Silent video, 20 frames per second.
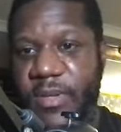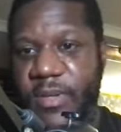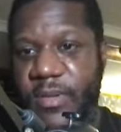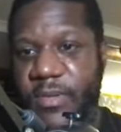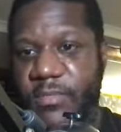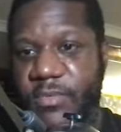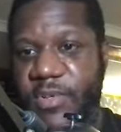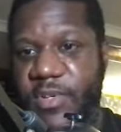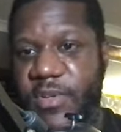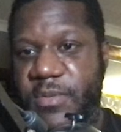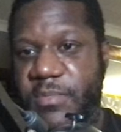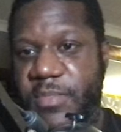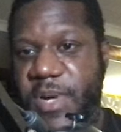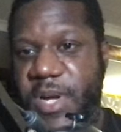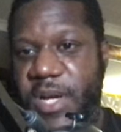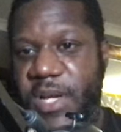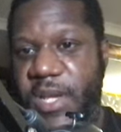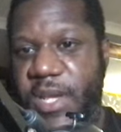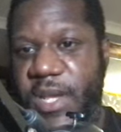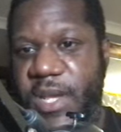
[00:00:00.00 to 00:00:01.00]
What's the
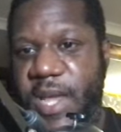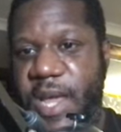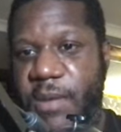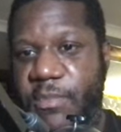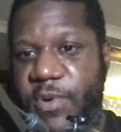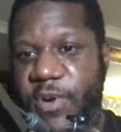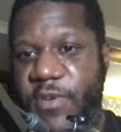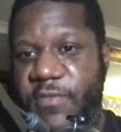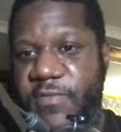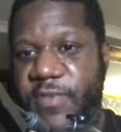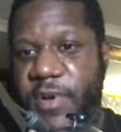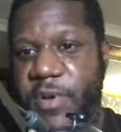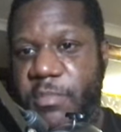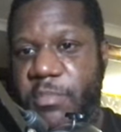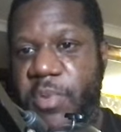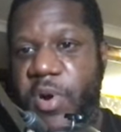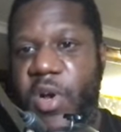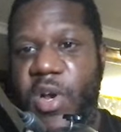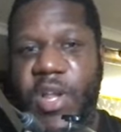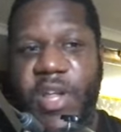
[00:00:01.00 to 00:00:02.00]
market cap of
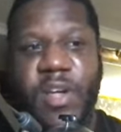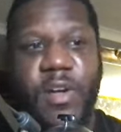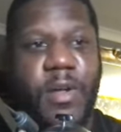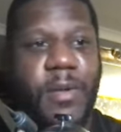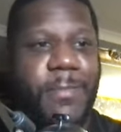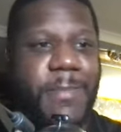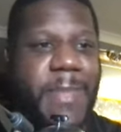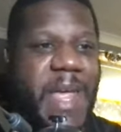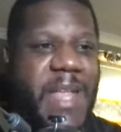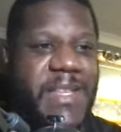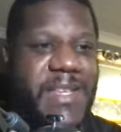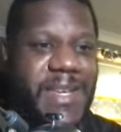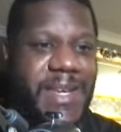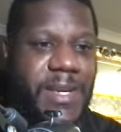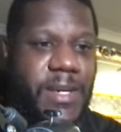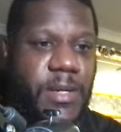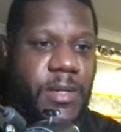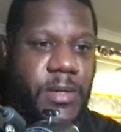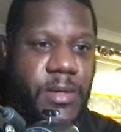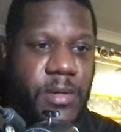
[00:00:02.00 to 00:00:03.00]
Polygon
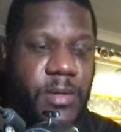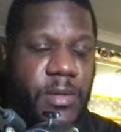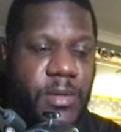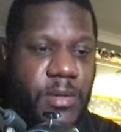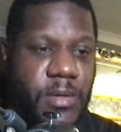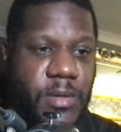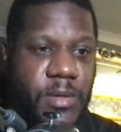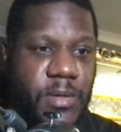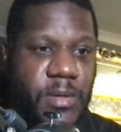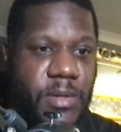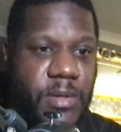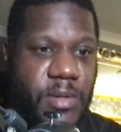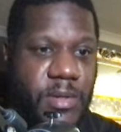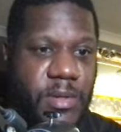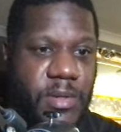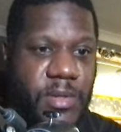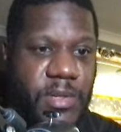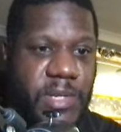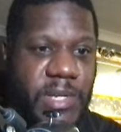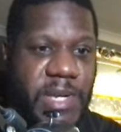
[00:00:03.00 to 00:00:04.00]
Matic
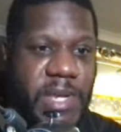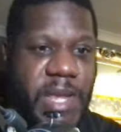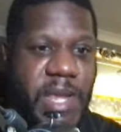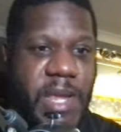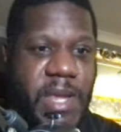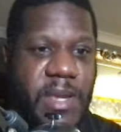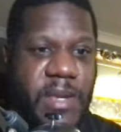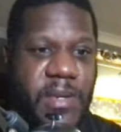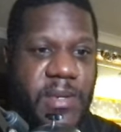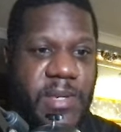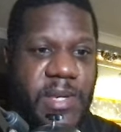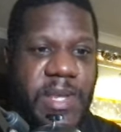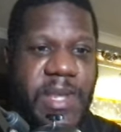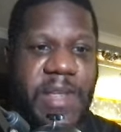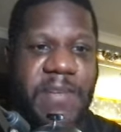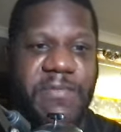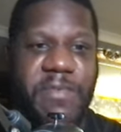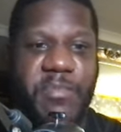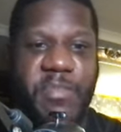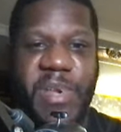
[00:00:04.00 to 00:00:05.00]
today?
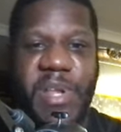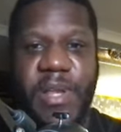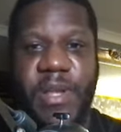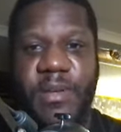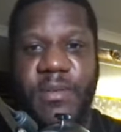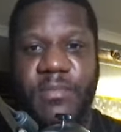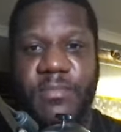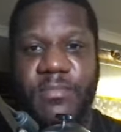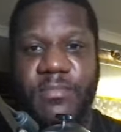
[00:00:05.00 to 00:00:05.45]
11 billion.